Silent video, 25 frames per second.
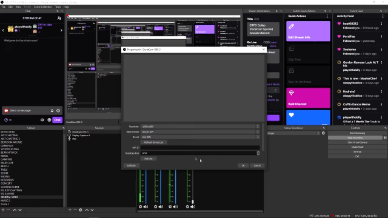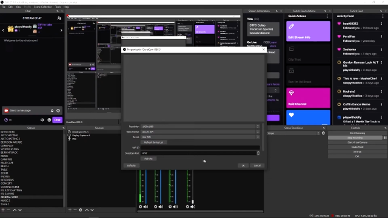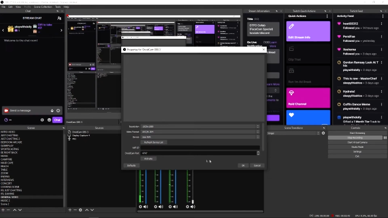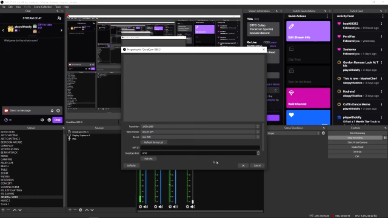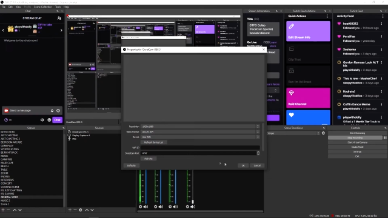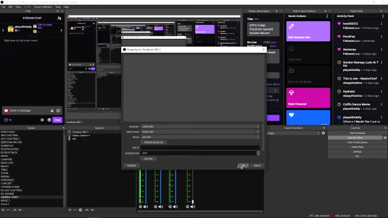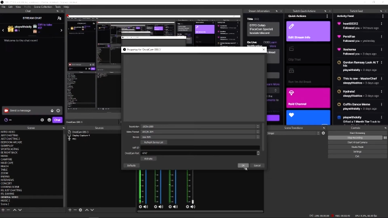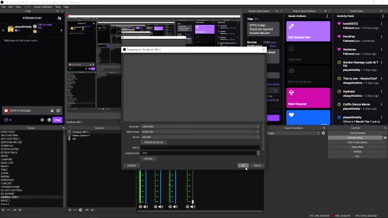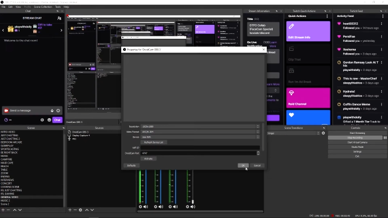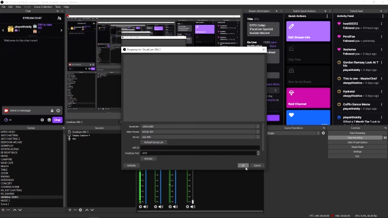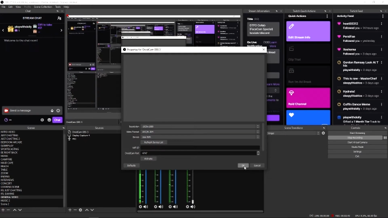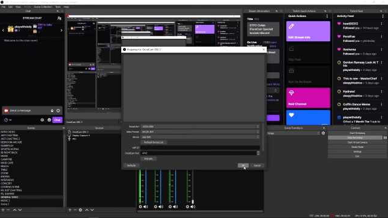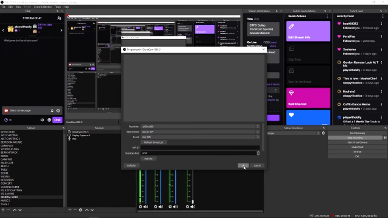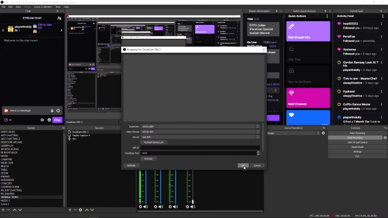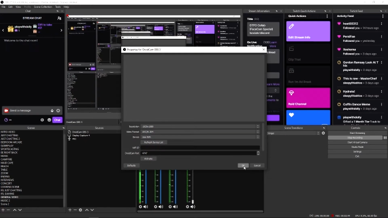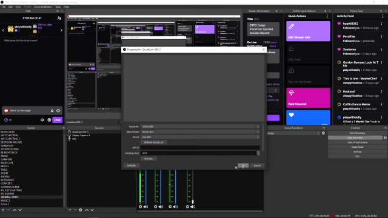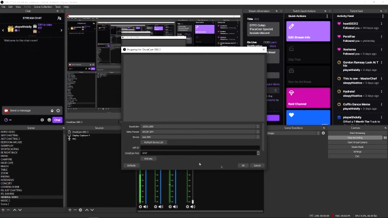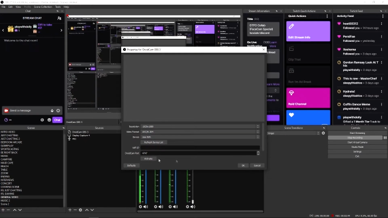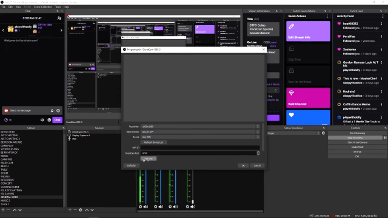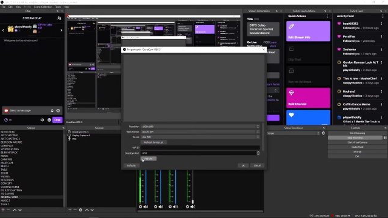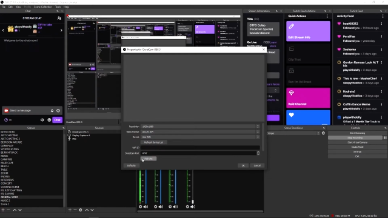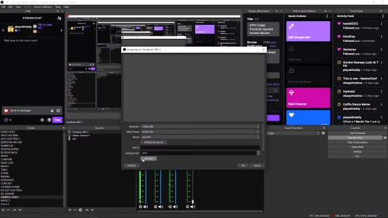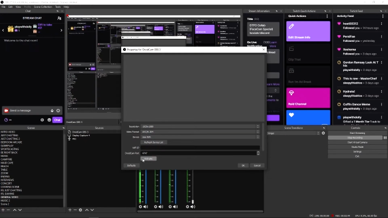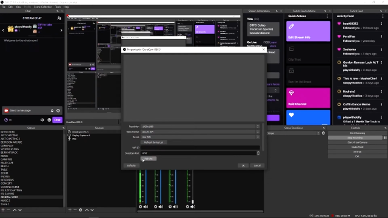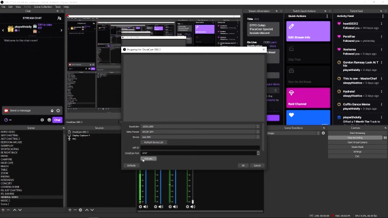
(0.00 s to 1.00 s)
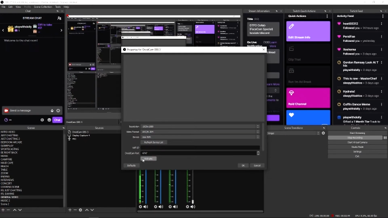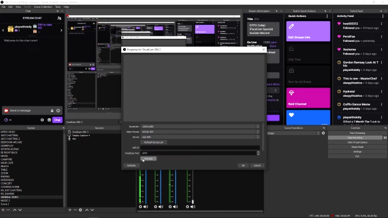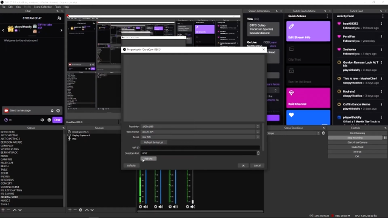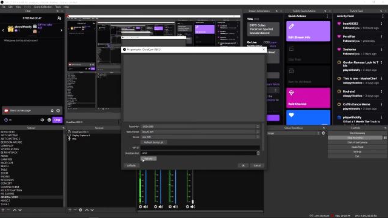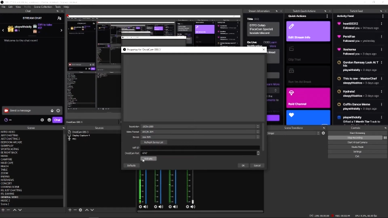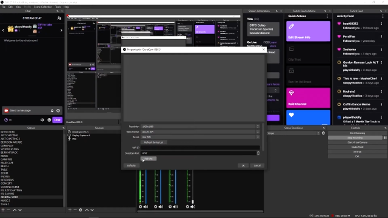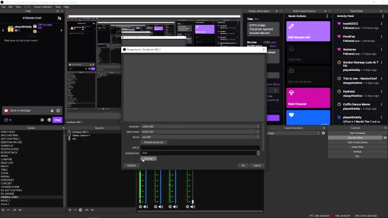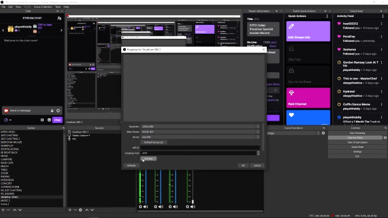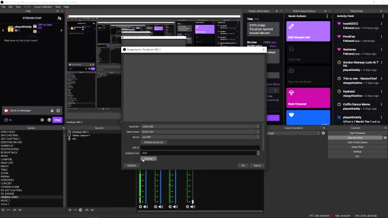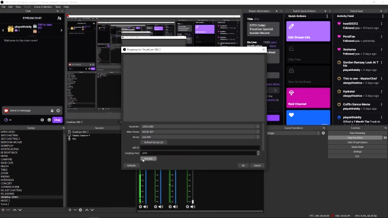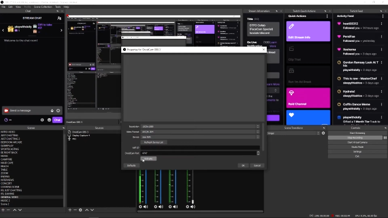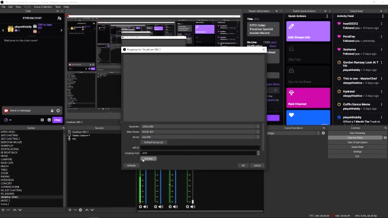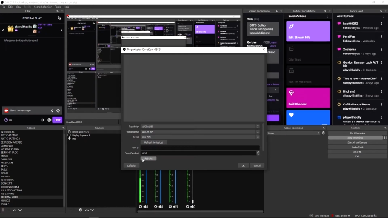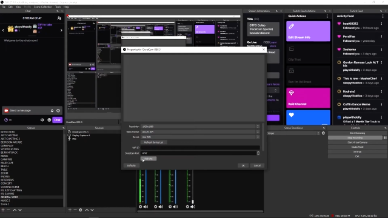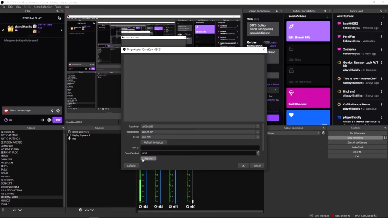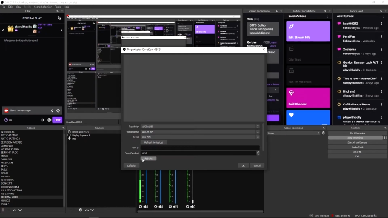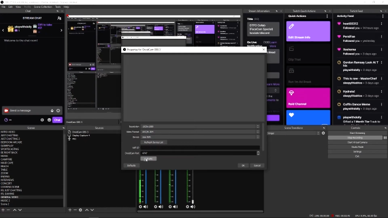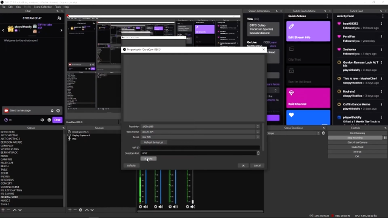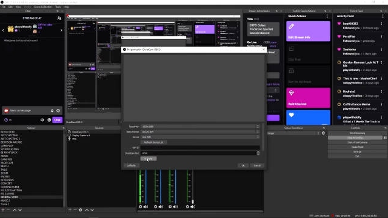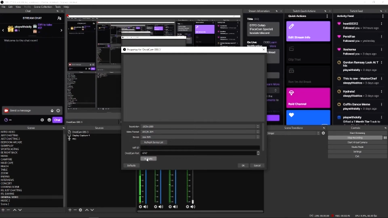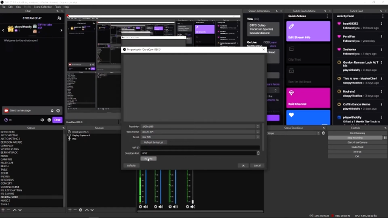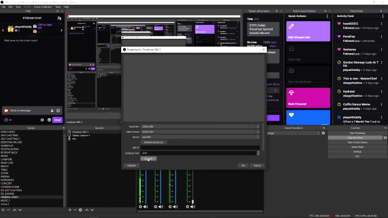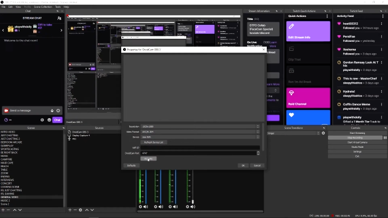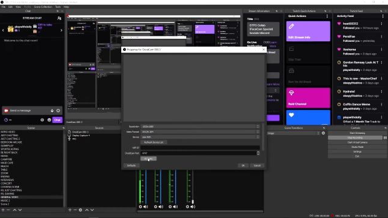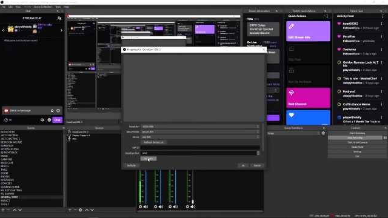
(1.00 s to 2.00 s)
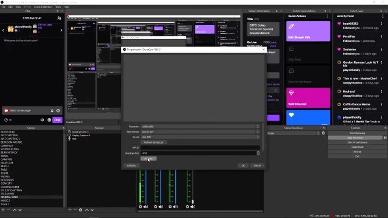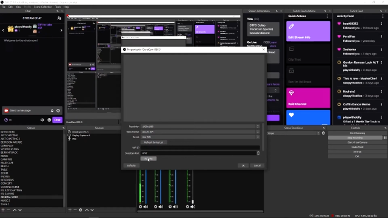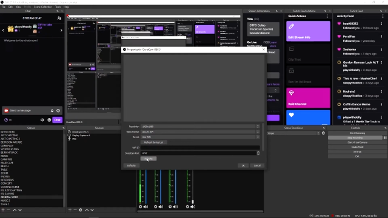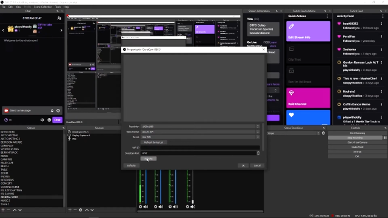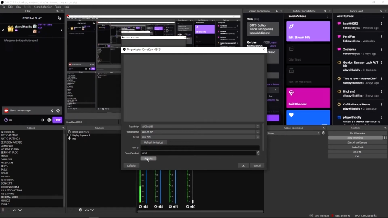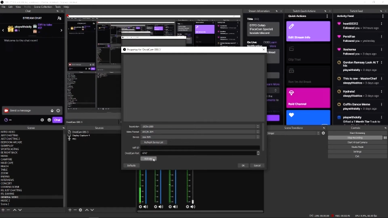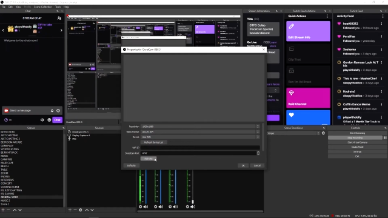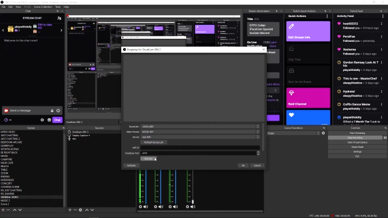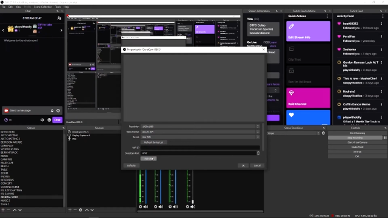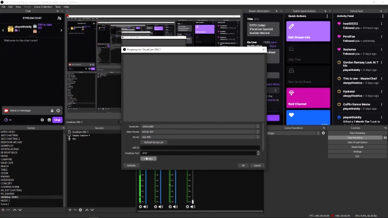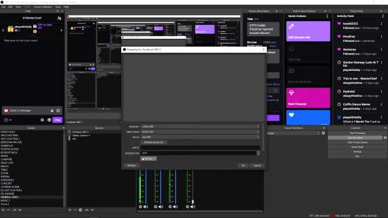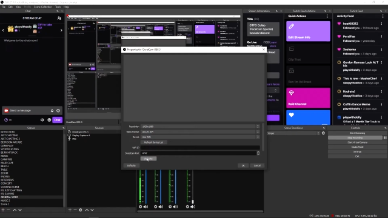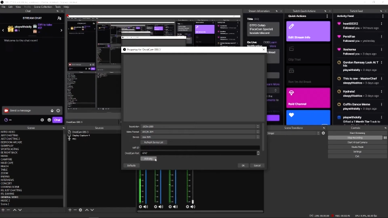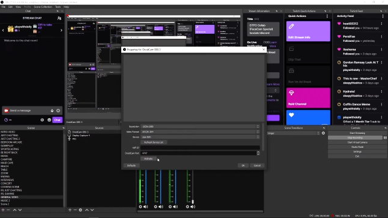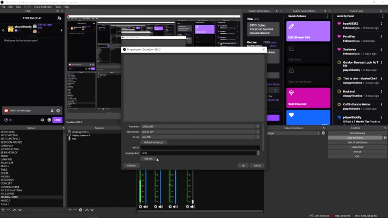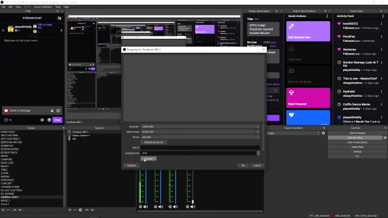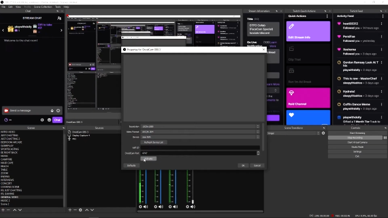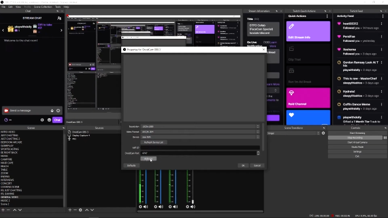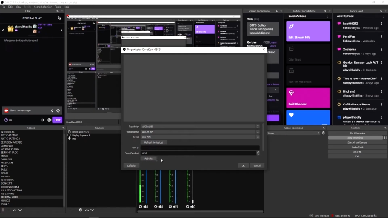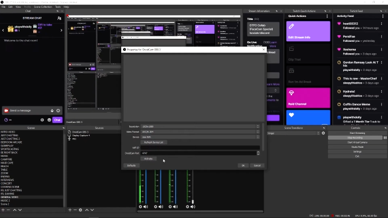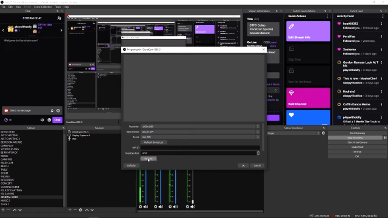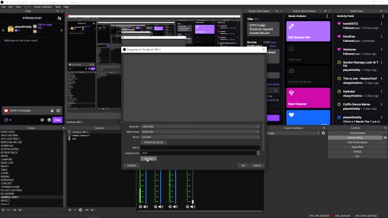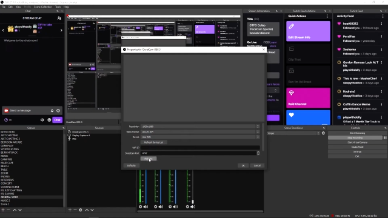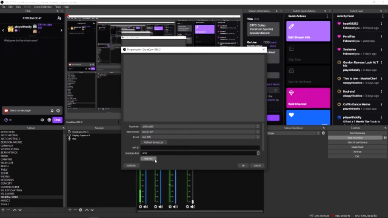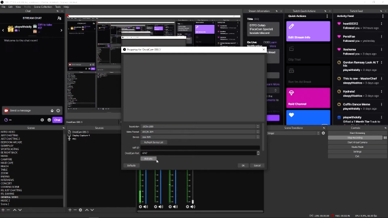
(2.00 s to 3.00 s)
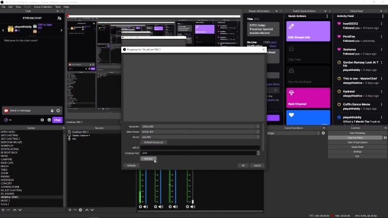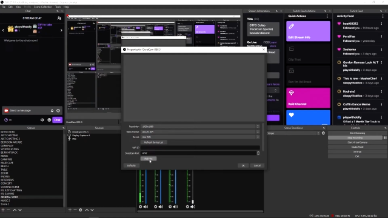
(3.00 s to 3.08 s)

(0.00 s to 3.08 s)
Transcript: No face is visible, so there are no lips to read.